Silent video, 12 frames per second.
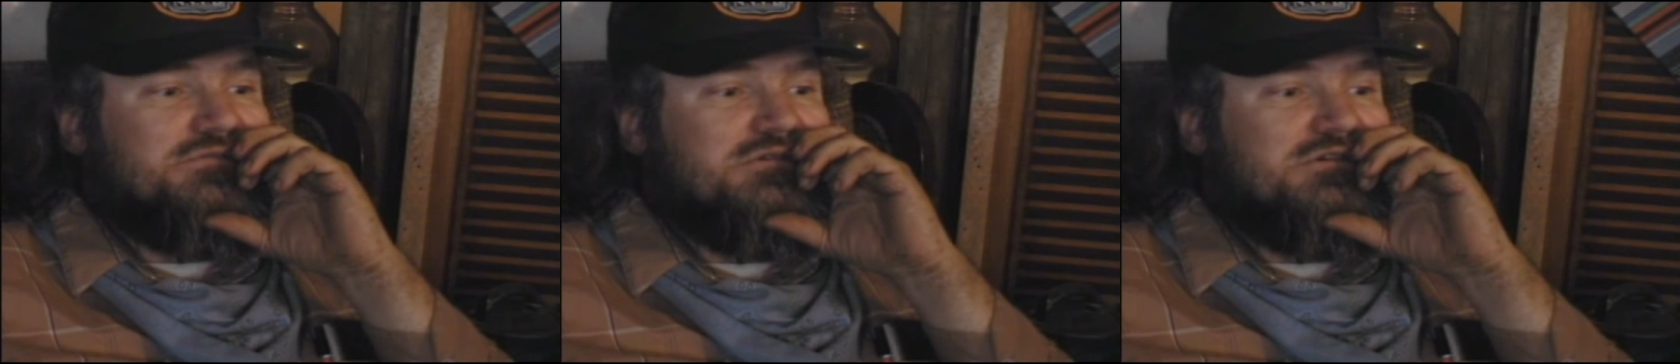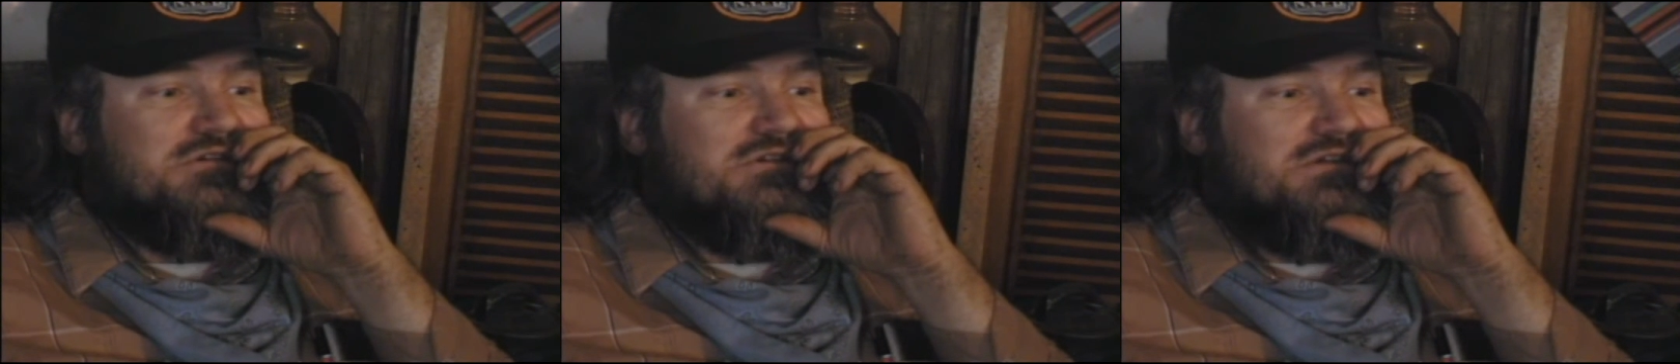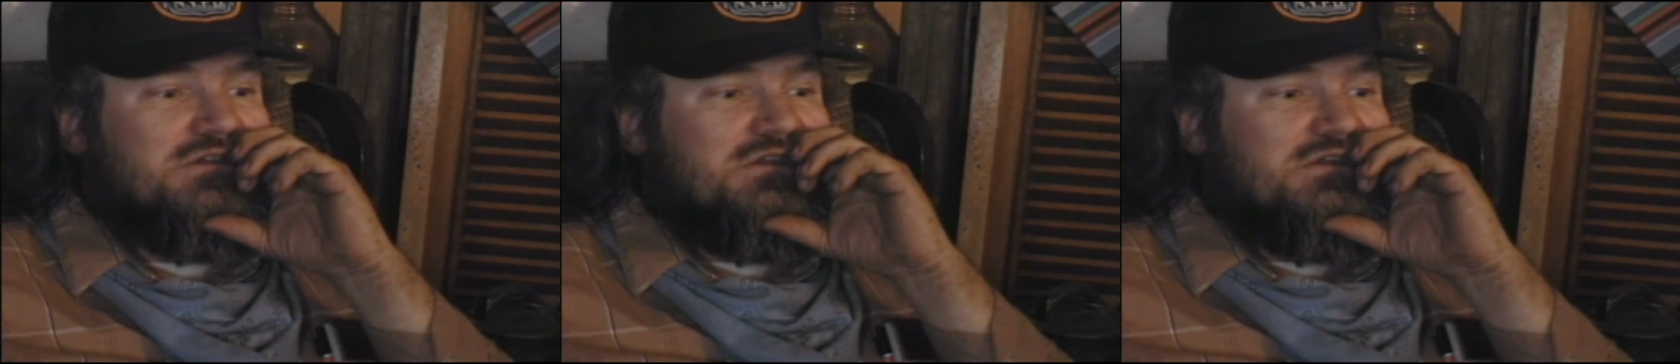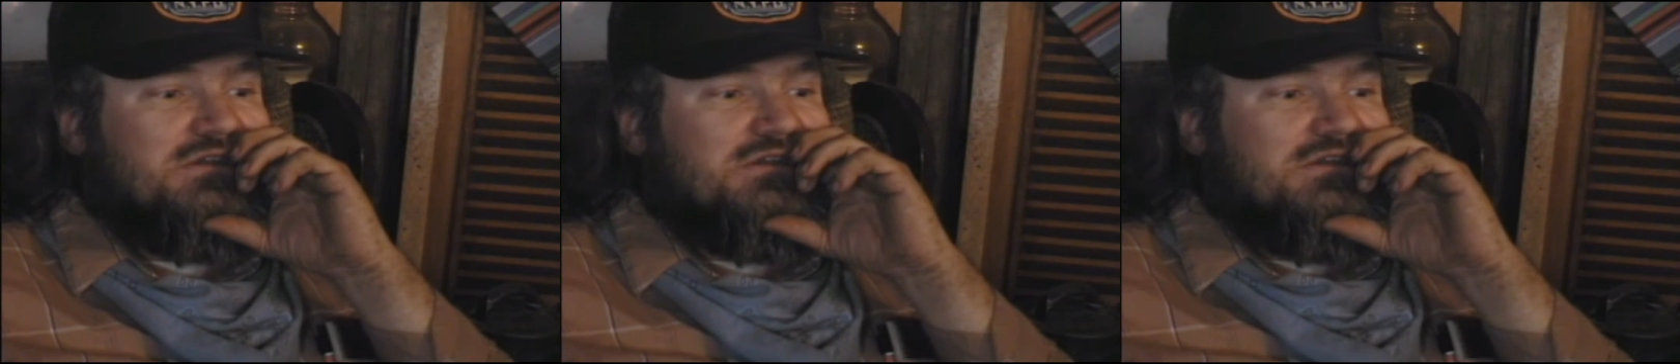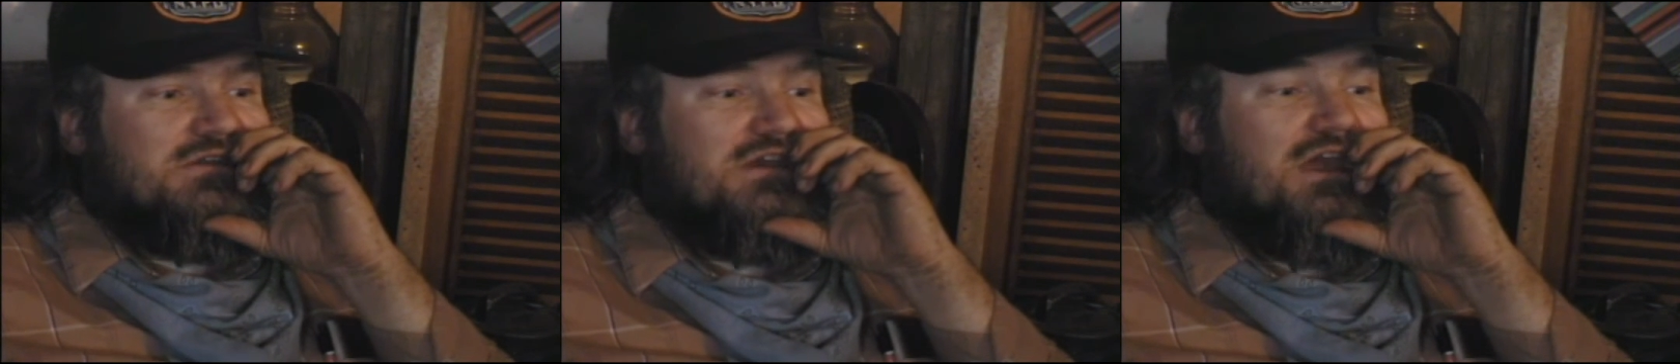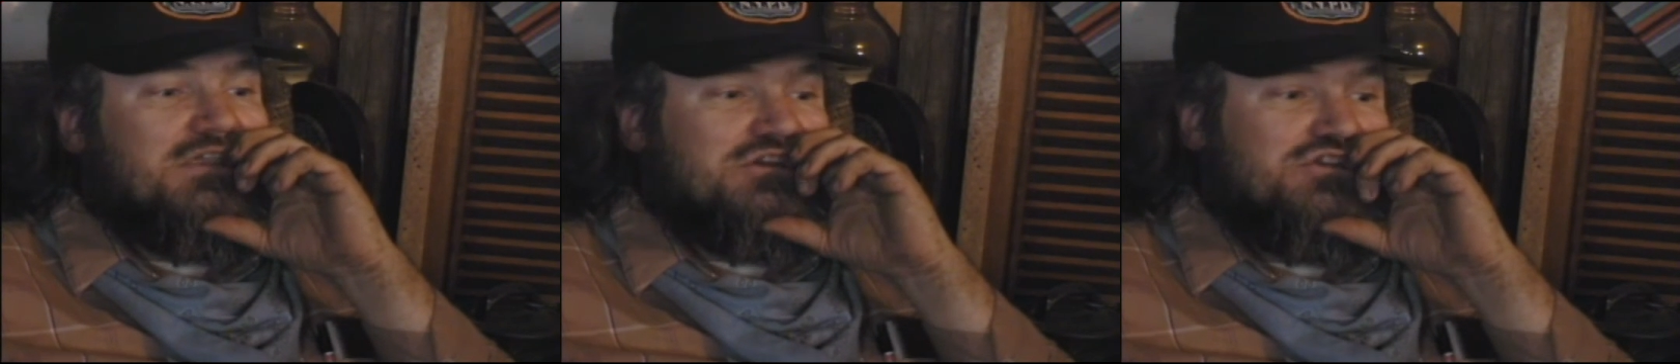But
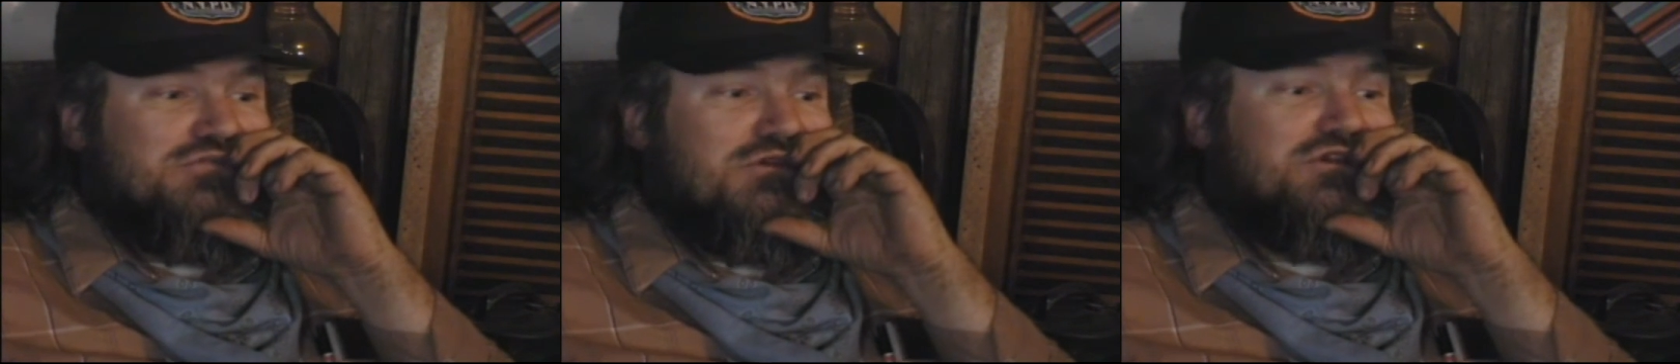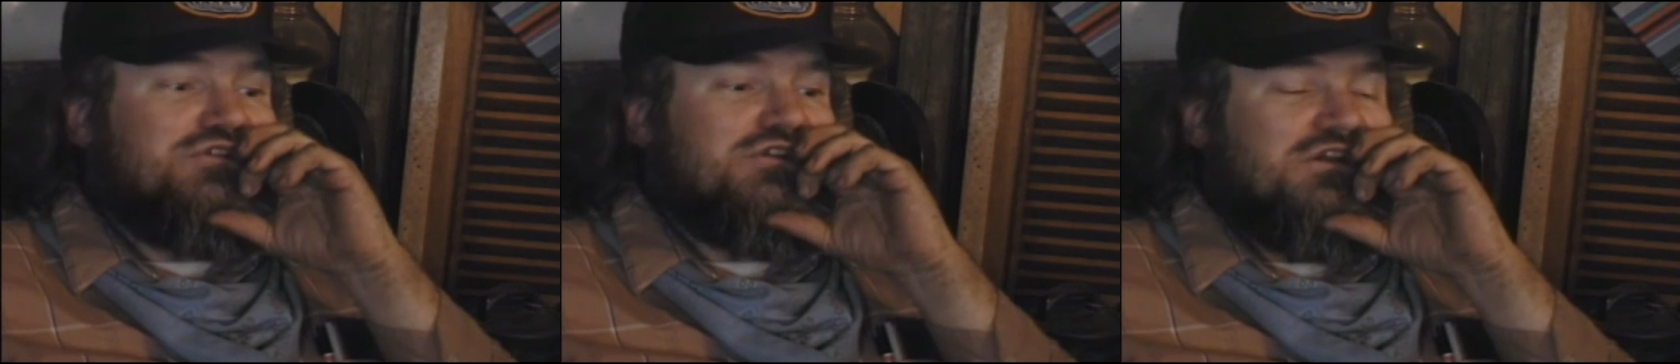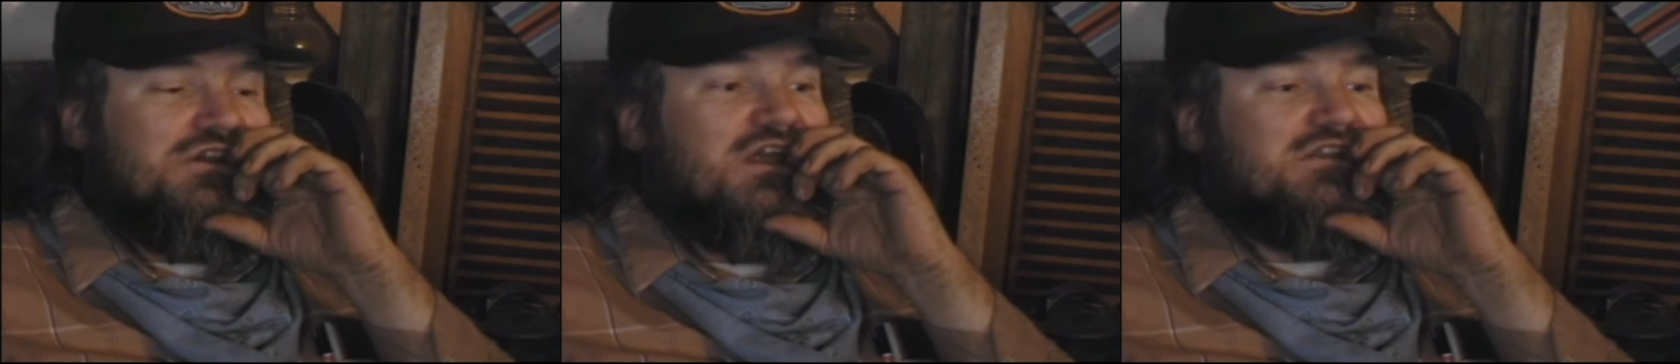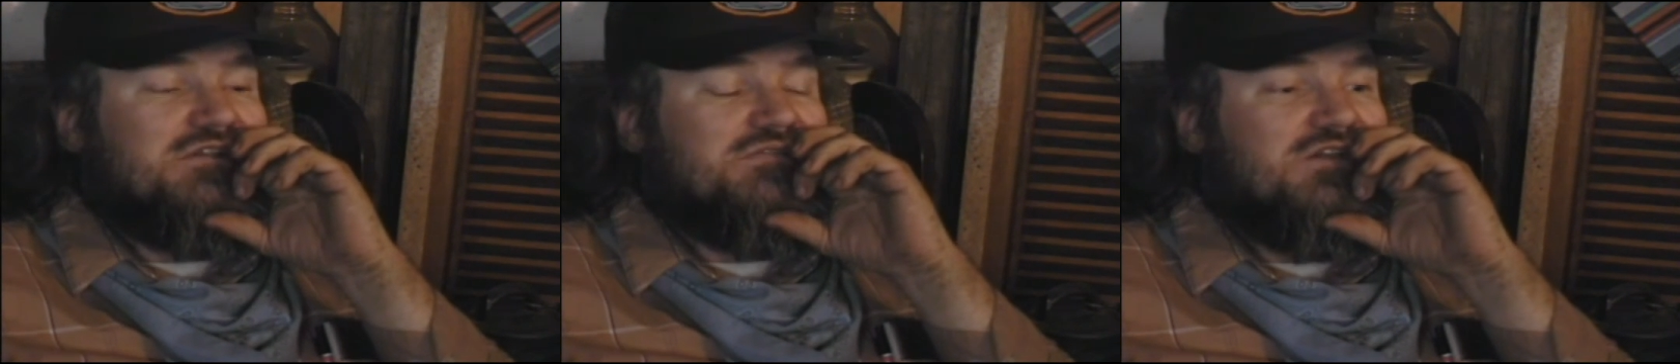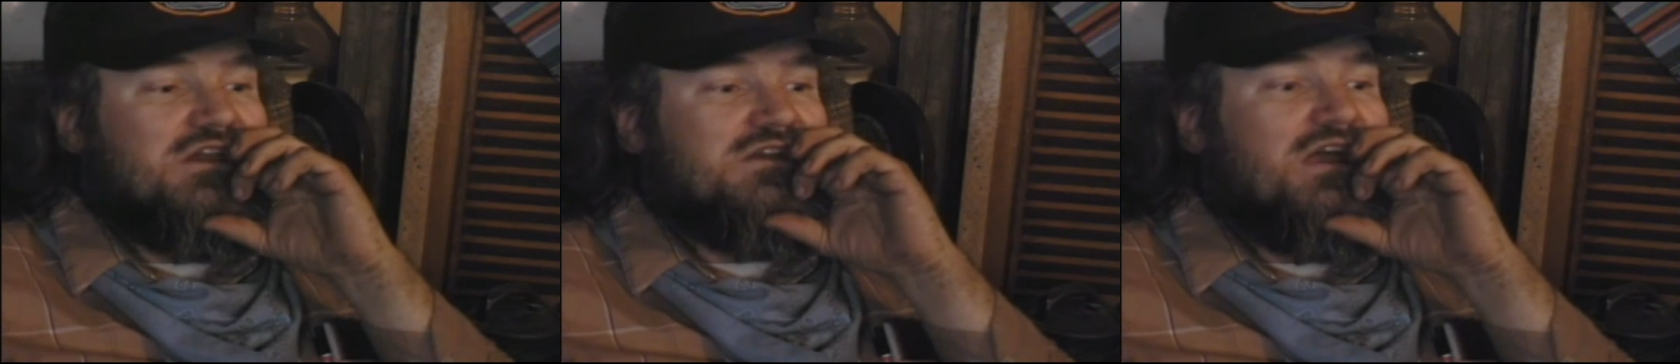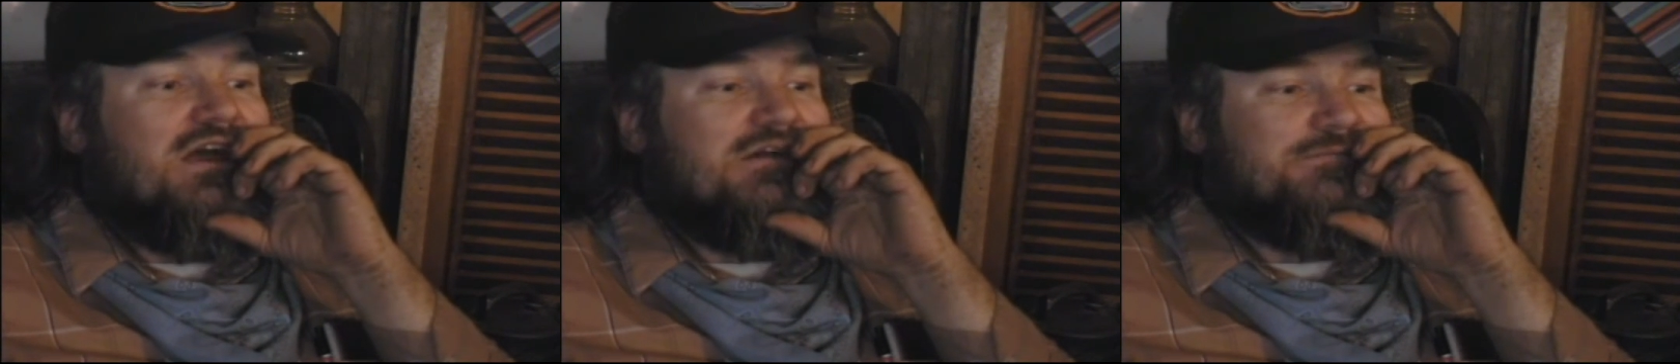now that you mention it, I'd like to
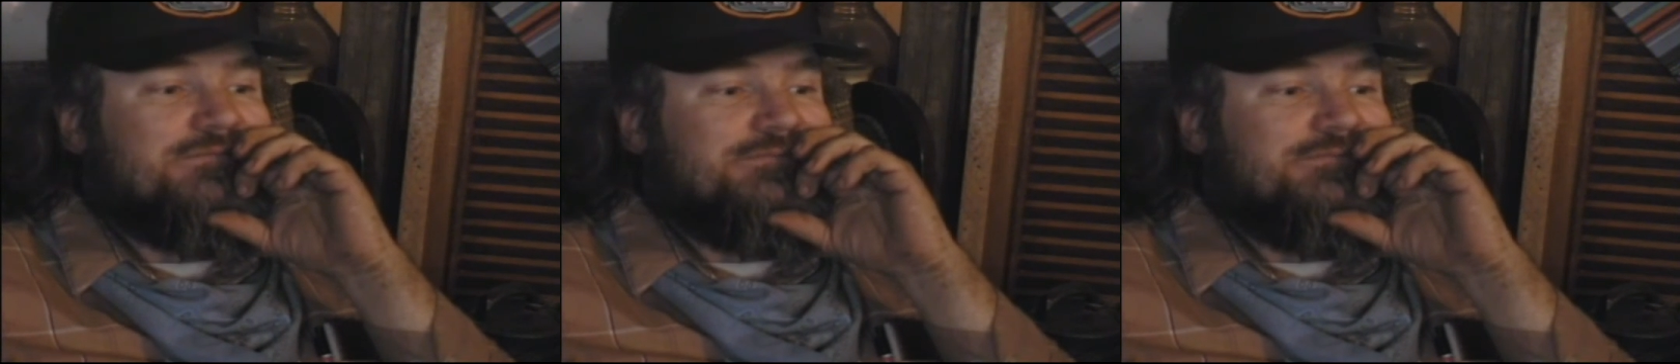find out.